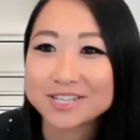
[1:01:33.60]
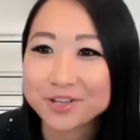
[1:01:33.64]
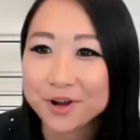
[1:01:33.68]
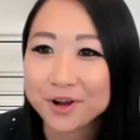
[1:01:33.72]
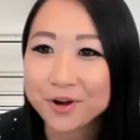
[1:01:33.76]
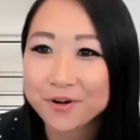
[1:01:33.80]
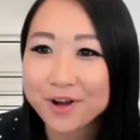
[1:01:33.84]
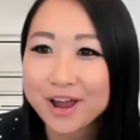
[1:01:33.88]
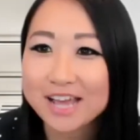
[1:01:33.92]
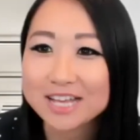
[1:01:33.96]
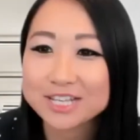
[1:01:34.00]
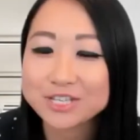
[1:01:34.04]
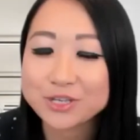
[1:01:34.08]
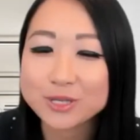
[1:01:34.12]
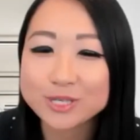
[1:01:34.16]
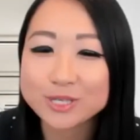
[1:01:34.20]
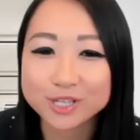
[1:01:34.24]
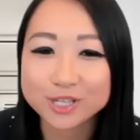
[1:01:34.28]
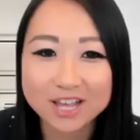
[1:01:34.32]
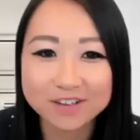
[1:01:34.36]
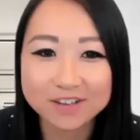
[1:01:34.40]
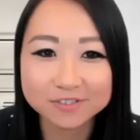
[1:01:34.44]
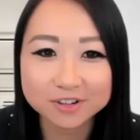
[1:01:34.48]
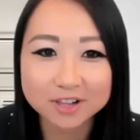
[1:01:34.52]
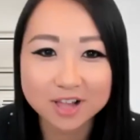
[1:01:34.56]
All right, so it's
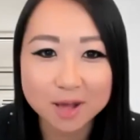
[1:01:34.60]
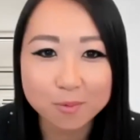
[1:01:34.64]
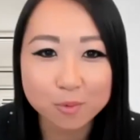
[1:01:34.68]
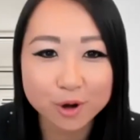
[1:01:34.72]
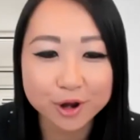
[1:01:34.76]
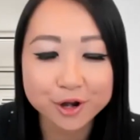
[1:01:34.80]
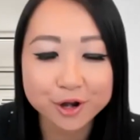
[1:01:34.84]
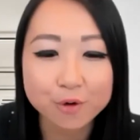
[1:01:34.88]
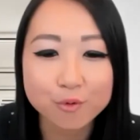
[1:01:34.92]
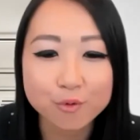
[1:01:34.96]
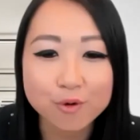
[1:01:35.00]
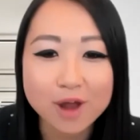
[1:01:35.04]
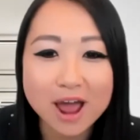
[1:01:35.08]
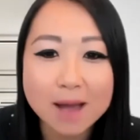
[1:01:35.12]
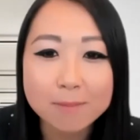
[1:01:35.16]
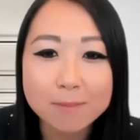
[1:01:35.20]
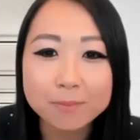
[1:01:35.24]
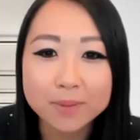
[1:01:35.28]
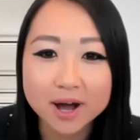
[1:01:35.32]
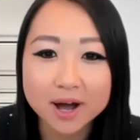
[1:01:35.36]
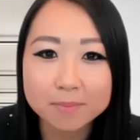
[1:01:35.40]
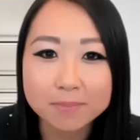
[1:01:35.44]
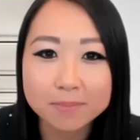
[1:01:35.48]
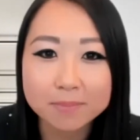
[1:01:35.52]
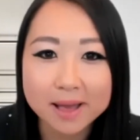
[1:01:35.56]
11 o'clock. We're going to wrap
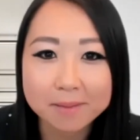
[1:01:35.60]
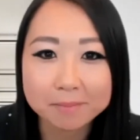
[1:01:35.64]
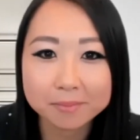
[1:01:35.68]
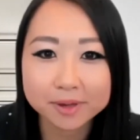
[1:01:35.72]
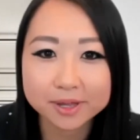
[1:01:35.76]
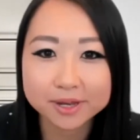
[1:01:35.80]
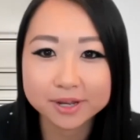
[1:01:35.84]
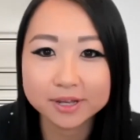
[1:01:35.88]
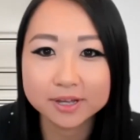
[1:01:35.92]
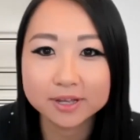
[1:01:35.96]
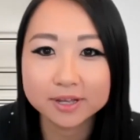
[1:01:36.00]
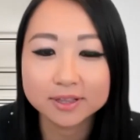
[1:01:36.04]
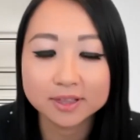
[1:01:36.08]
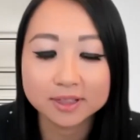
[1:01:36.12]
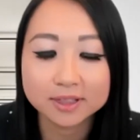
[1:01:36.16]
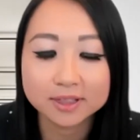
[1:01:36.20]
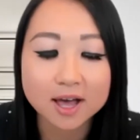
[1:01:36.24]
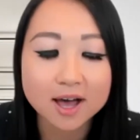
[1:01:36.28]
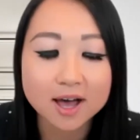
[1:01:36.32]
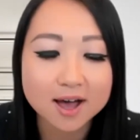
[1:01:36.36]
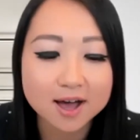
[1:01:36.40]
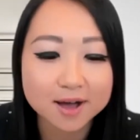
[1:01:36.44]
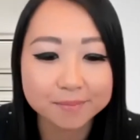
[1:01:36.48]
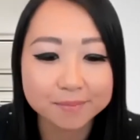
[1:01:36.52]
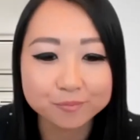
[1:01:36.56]
up. I'm going to
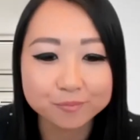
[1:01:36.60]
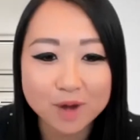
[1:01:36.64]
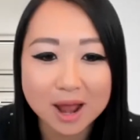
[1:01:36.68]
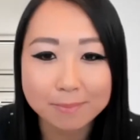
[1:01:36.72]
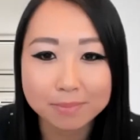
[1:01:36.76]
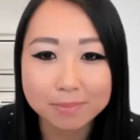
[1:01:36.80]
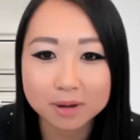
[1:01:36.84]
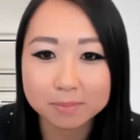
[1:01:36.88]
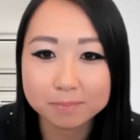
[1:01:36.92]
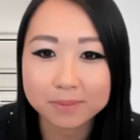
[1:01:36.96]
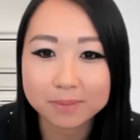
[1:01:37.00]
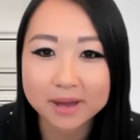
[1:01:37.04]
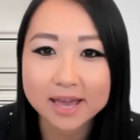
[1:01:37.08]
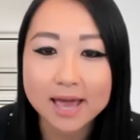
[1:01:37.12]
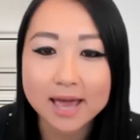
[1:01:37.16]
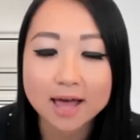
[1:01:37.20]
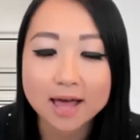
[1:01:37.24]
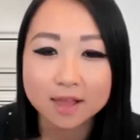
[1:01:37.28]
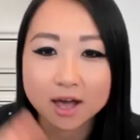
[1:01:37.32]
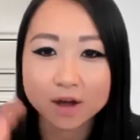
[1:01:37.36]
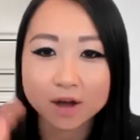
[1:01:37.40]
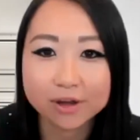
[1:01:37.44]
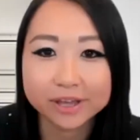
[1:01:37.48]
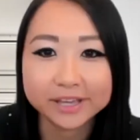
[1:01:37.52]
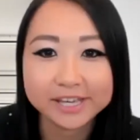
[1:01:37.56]
wrap up by
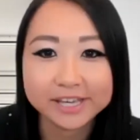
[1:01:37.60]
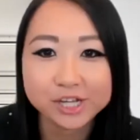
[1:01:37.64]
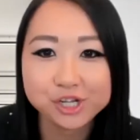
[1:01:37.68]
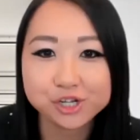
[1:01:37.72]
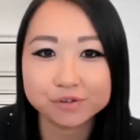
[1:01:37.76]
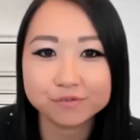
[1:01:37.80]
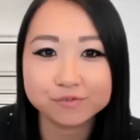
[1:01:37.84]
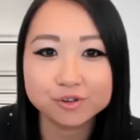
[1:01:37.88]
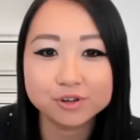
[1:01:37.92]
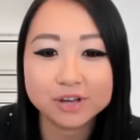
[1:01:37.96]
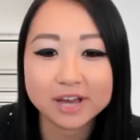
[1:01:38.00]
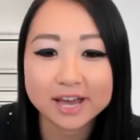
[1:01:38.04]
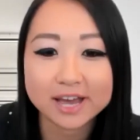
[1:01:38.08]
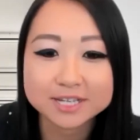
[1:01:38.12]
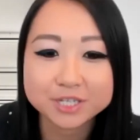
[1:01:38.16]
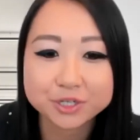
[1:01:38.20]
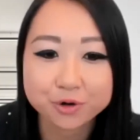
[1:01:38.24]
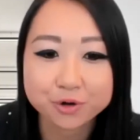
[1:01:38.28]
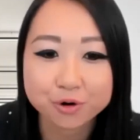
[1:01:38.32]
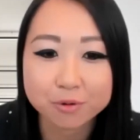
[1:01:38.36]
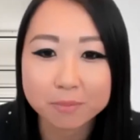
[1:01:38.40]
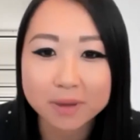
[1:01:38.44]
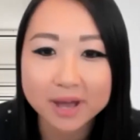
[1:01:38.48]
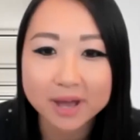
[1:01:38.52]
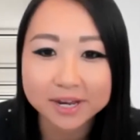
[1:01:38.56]
allowing each of you guys to
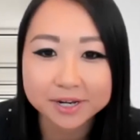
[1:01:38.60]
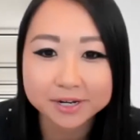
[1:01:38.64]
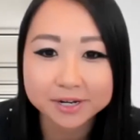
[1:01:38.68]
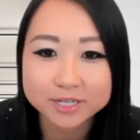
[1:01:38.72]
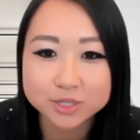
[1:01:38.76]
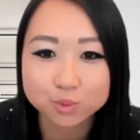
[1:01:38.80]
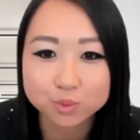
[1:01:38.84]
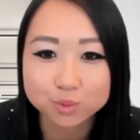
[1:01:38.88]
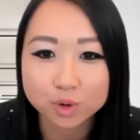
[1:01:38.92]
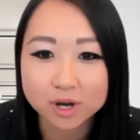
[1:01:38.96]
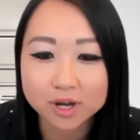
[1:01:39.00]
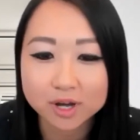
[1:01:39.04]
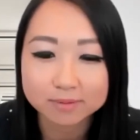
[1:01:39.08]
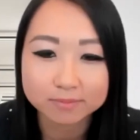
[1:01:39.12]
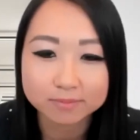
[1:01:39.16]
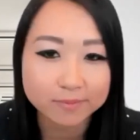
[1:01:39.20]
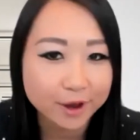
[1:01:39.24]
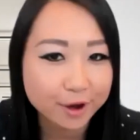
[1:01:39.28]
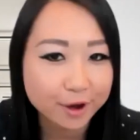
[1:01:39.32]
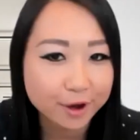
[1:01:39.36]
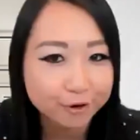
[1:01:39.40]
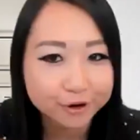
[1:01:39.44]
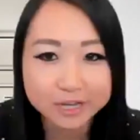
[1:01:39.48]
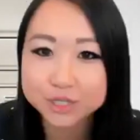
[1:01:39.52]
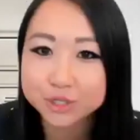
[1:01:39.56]
remind us what
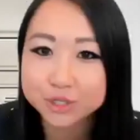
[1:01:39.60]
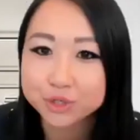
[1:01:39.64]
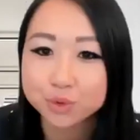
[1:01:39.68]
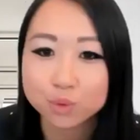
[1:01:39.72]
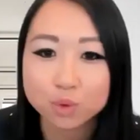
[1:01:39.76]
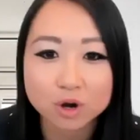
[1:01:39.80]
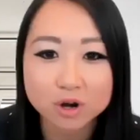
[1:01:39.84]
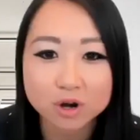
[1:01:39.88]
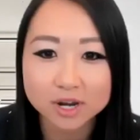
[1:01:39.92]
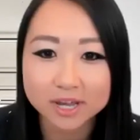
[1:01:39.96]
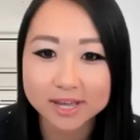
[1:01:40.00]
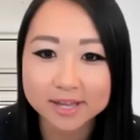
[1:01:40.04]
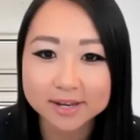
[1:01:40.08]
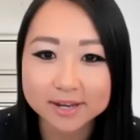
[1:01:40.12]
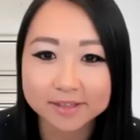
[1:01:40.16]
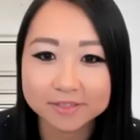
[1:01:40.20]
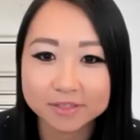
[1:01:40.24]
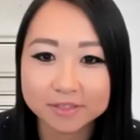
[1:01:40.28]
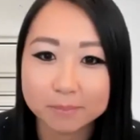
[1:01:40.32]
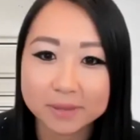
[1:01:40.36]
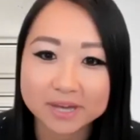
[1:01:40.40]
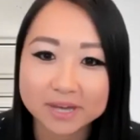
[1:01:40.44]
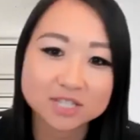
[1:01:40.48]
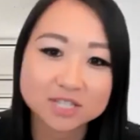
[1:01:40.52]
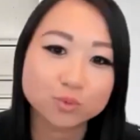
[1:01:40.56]
areas you work in and the
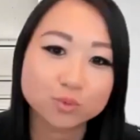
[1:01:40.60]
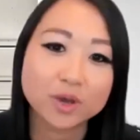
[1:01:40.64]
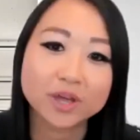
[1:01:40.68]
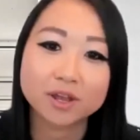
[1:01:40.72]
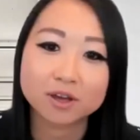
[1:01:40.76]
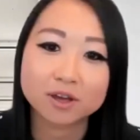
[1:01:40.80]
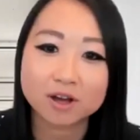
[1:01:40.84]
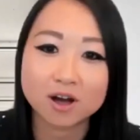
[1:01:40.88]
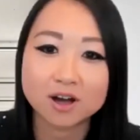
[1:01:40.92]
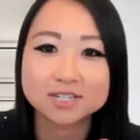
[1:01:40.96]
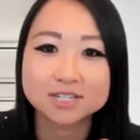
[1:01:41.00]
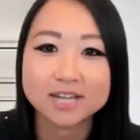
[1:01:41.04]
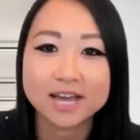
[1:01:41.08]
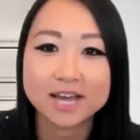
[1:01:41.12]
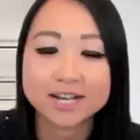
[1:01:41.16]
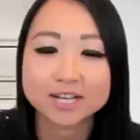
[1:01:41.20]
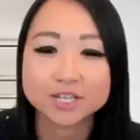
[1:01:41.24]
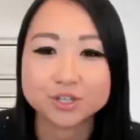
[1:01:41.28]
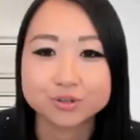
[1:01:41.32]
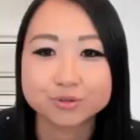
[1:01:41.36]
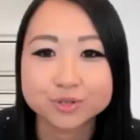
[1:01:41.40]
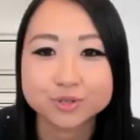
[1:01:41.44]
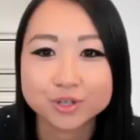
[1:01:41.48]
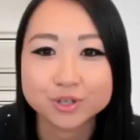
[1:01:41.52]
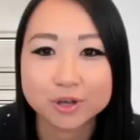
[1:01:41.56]
best way to contact
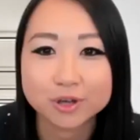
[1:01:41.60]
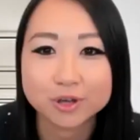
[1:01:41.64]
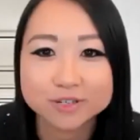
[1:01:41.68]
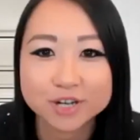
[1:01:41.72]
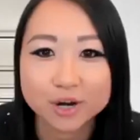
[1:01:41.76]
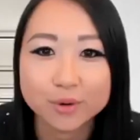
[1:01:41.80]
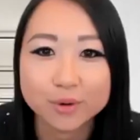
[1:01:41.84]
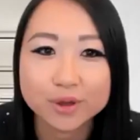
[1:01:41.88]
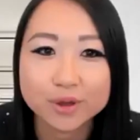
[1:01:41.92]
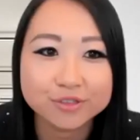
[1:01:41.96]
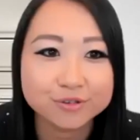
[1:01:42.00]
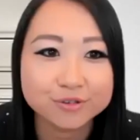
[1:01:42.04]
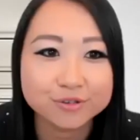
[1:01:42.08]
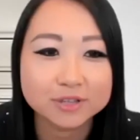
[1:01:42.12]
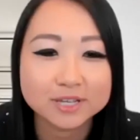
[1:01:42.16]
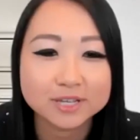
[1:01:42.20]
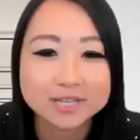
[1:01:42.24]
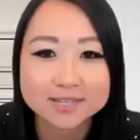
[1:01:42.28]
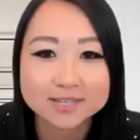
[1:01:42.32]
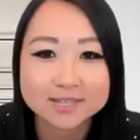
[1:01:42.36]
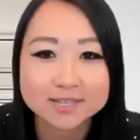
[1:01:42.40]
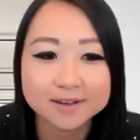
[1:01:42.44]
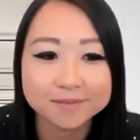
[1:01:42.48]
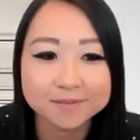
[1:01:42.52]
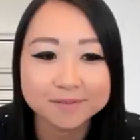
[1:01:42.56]
you. So I'll start with you,
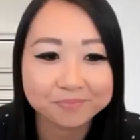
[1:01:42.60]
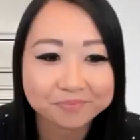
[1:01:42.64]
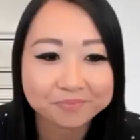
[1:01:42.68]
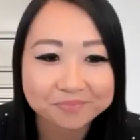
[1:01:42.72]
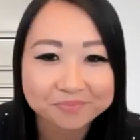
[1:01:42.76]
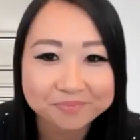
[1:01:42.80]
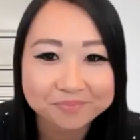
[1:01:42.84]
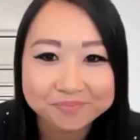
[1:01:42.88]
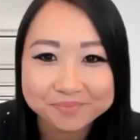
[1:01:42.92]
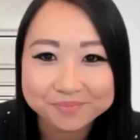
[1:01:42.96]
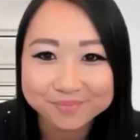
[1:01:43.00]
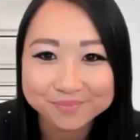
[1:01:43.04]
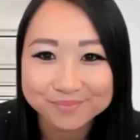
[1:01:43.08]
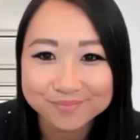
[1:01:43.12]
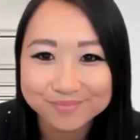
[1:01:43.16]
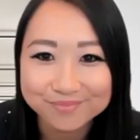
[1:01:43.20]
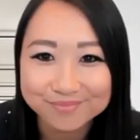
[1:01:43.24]
Lysa. Oh,